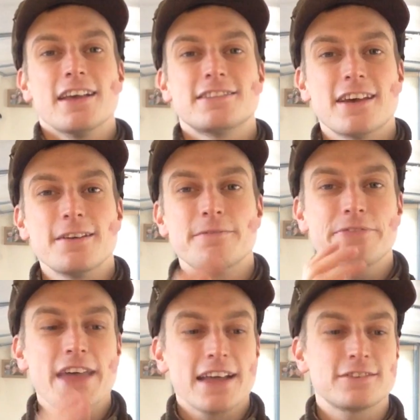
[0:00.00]
So
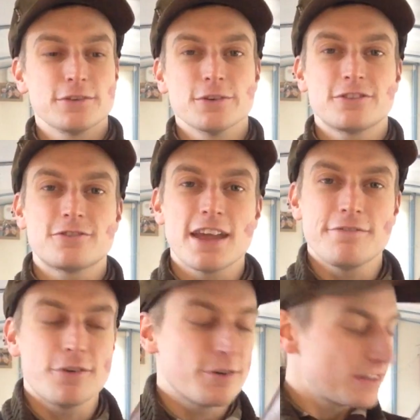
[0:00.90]
that's all
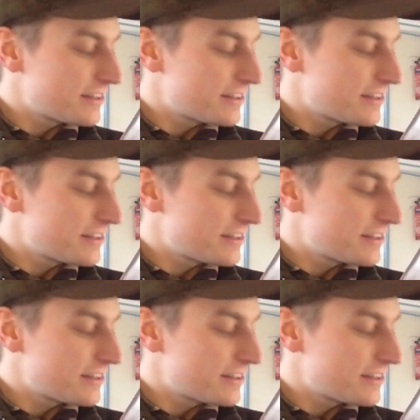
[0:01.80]
straightforward and